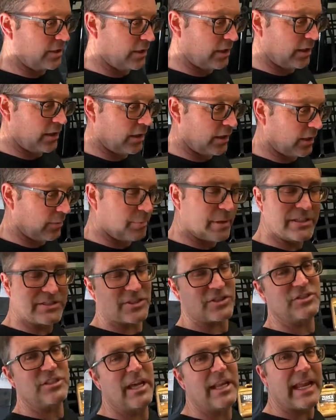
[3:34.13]
But
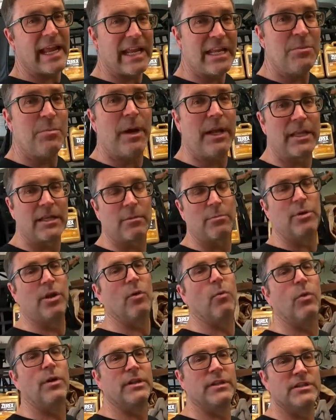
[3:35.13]
as I said, anybody can
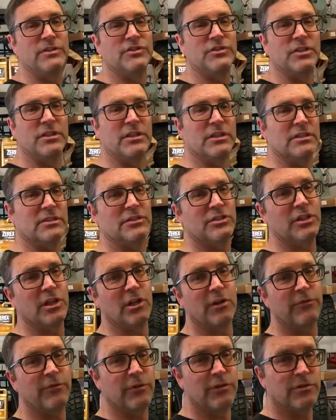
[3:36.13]
build one of these things.
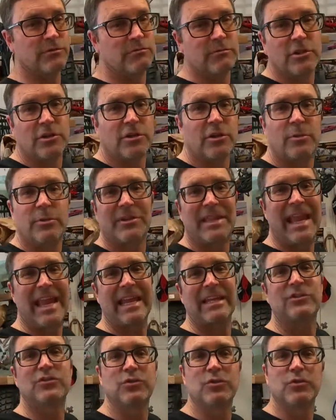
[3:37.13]
If you're good with
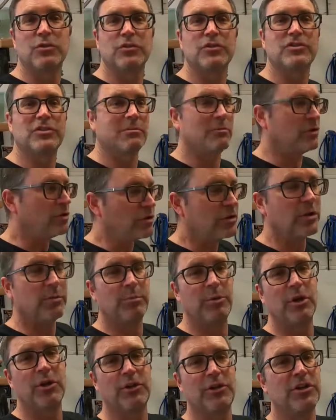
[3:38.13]
hand tools, you
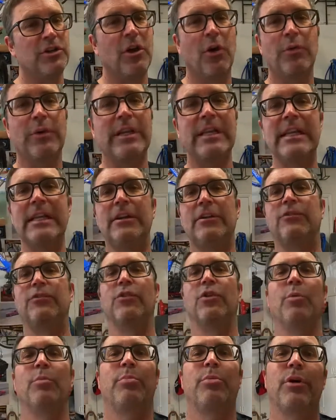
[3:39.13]
can build it. You don't need a
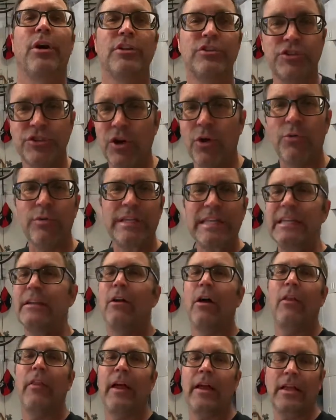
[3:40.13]
drill press. You don't need
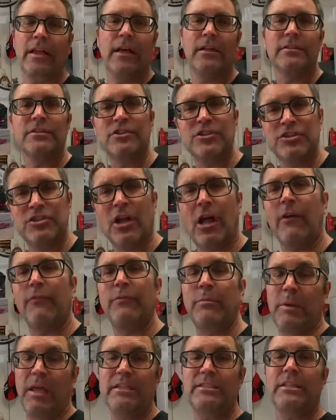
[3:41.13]
all that kind of
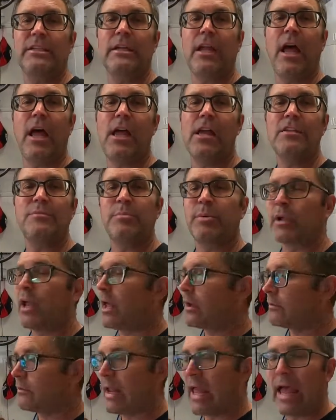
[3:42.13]
stuff. Makes it nice, but
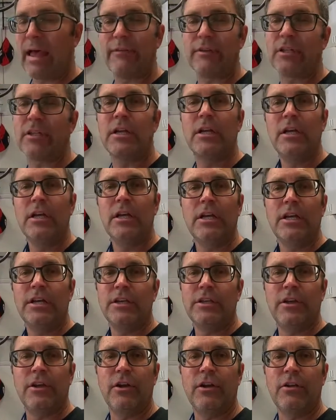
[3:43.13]
I don't have it.
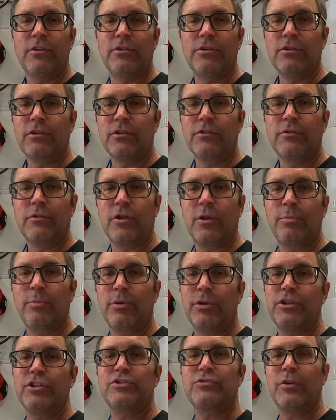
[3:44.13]
You can drill a
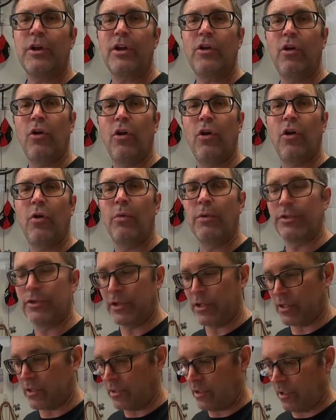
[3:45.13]
pretty straight hole with
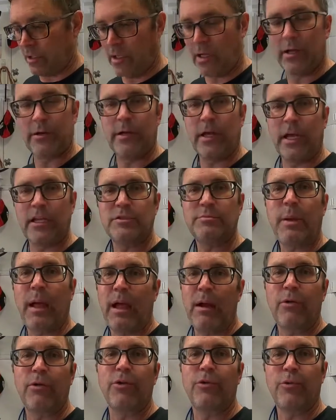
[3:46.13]
a nice
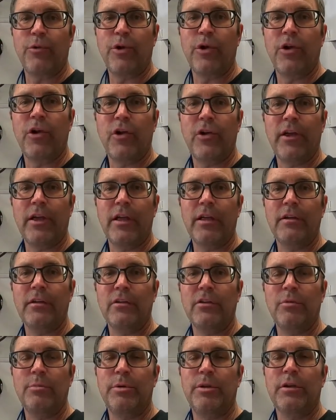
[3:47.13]
power drill and a
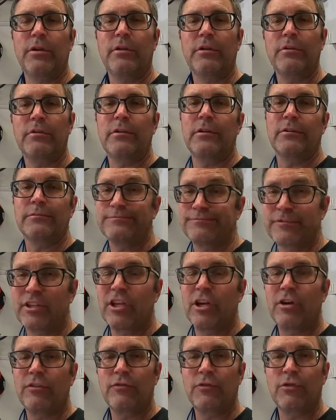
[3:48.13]
little bit of,
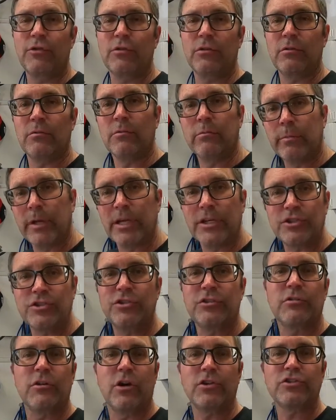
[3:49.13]
careful, making
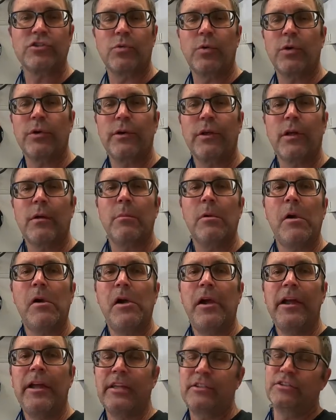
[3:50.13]
sure you're all squared up.
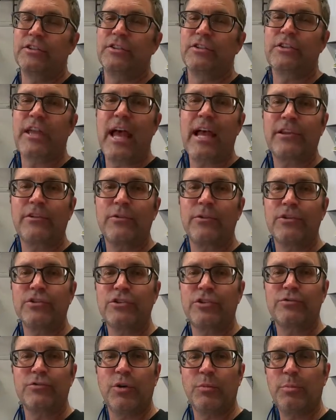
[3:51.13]
Is it as accurate
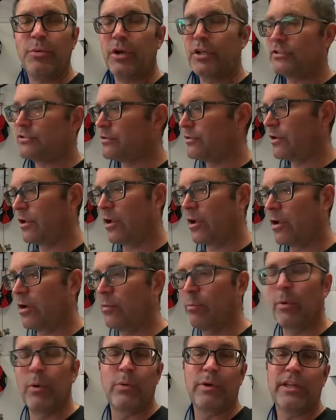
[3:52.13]
as a drill press?
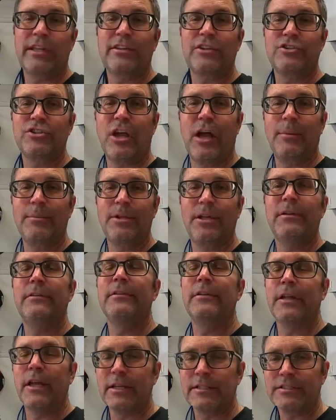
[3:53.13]
No, but will it get the job
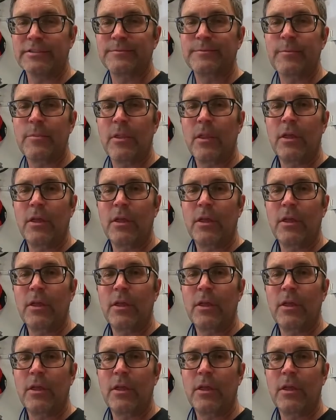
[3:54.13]
done? Yes.